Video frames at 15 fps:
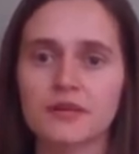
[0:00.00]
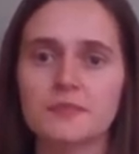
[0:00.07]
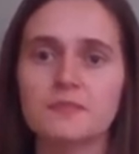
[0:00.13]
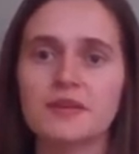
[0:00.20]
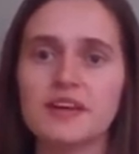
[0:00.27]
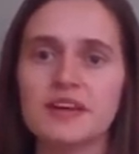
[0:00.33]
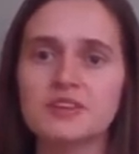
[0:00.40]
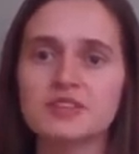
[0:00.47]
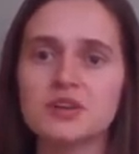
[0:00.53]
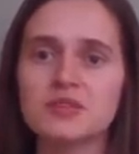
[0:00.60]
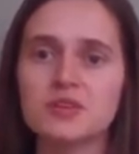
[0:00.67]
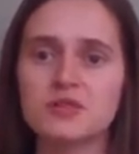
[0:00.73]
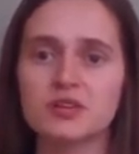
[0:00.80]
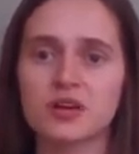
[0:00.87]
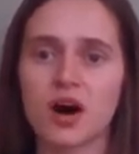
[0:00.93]
Being so
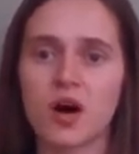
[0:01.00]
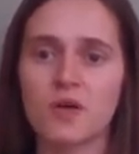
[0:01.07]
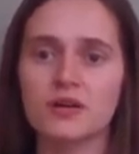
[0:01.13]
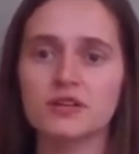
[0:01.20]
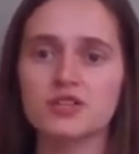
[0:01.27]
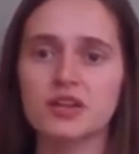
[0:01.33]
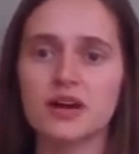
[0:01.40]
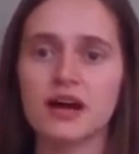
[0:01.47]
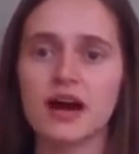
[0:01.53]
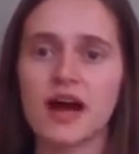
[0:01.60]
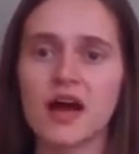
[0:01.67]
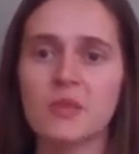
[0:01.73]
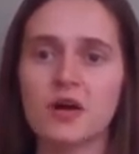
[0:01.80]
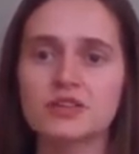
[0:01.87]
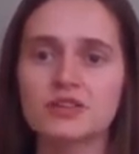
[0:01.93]
new to college,
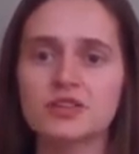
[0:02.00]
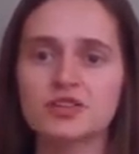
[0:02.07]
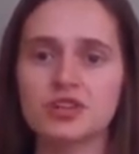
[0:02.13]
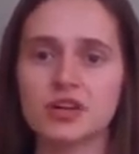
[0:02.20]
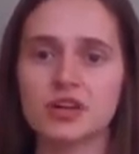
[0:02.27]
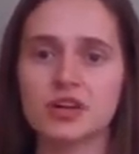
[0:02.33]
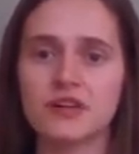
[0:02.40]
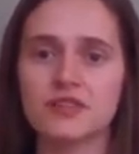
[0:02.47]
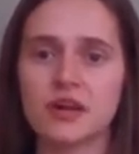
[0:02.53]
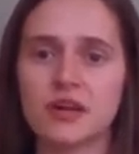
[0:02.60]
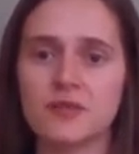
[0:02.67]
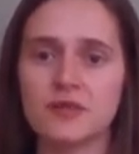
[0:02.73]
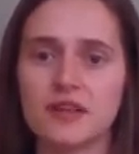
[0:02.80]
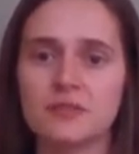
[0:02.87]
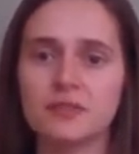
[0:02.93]
I wasn't sure if there
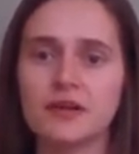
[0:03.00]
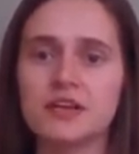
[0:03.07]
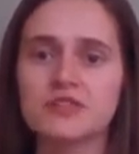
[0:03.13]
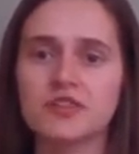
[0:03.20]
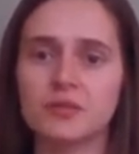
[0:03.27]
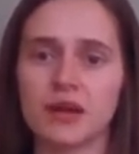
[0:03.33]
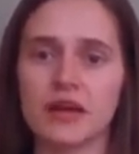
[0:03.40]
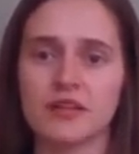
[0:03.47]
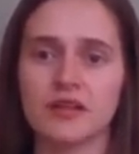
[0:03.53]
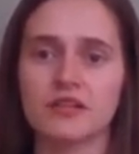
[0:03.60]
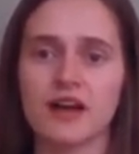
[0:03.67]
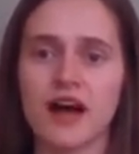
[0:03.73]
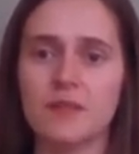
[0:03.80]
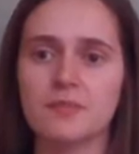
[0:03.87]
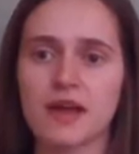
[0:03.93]
would be a place for me in the
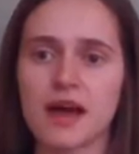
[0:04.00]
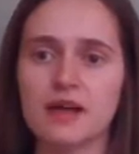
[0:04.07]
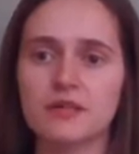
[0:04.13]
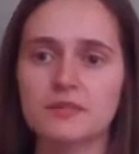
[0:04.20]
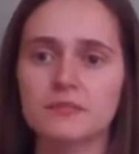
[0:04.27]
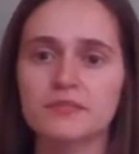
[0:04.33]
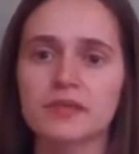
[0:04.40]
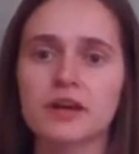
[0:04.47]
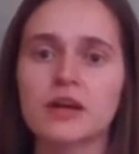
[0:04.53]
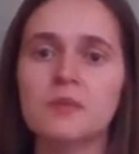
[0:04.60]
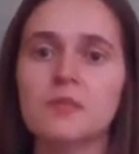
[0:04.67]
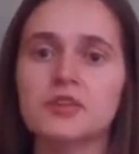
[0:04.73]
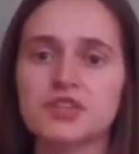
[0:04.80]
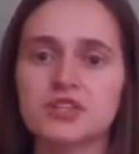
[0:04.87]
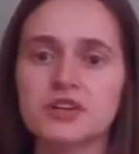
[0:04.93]
lab yet,
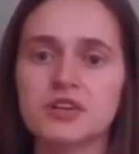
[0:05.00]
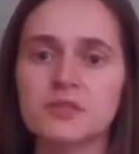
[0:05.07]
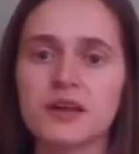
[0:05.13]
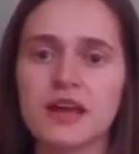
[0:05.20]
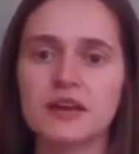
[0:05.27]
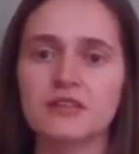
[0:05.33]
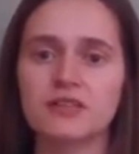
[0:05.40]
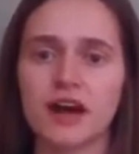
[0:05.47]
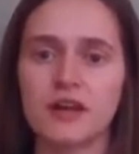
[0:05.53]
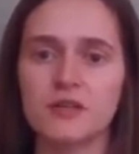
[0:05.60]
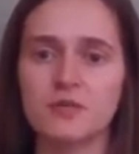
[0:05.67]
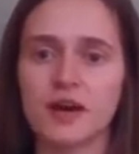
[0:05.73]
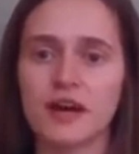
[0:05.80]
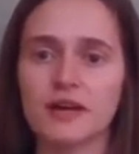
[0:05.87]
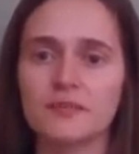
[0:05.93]
but she took me in right
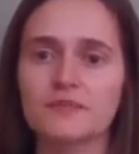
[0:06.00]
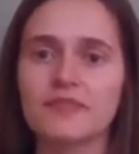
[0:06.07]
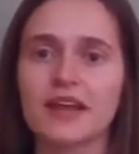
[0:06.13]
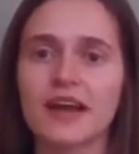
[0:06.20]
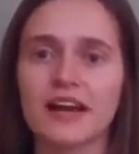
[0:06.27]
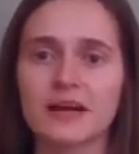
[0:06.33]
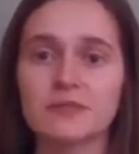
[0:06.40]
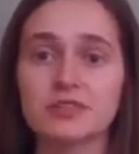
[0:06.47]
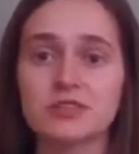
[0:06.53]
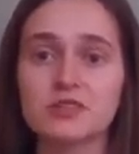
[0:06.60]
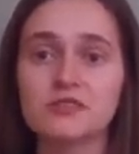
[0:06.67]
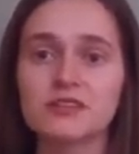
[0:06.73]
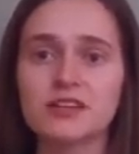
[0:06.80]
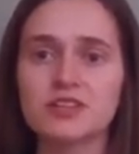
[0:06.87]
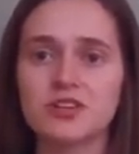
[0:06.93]
away, and I'm still
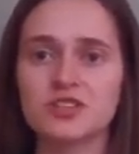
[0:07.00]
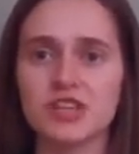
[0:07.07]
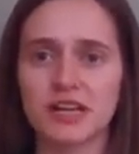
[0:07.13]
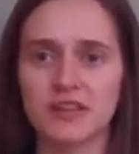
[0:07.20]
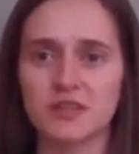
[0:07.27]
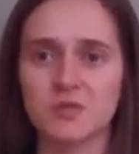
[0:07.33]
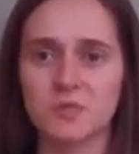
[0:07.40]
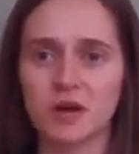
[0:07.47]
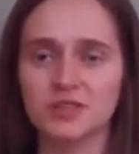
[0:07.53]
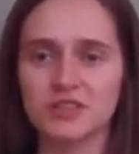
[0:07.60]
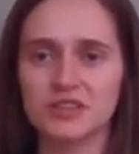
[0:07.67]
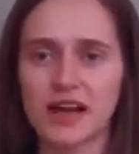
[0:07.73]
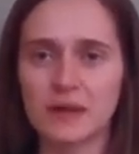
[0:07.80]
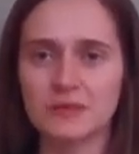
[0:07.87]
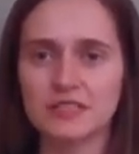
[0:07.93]
researching in the Welty
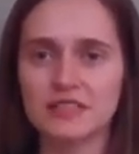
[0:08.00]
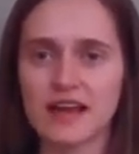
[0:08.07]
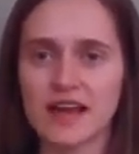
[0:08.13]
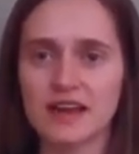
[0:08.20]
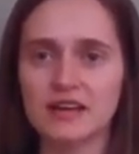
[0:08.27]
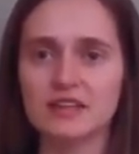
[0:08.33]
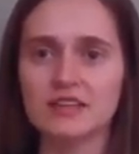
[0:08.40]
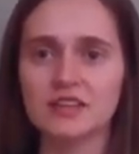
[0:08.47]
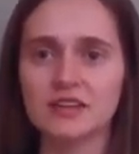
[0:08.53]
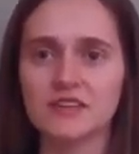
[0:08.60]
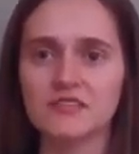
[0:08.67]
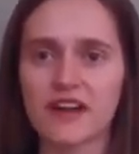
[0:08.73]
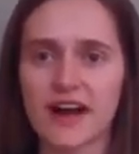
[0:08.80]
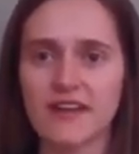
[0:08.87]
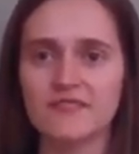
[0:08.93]
lab today, nearly
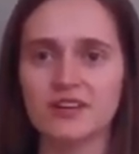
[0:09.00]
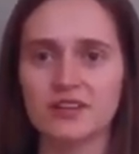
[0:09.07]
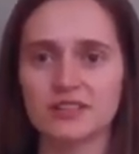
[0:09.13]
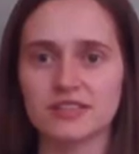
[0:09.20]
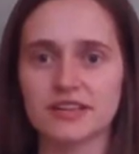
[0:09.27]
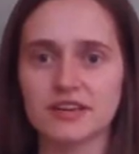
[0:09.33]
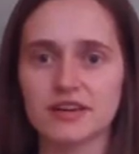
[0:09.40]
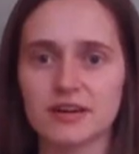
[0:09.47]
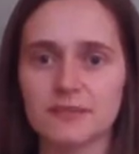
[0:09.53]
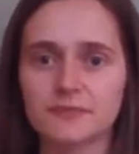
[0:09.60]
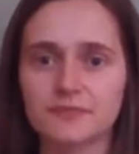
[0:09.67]
5 years later.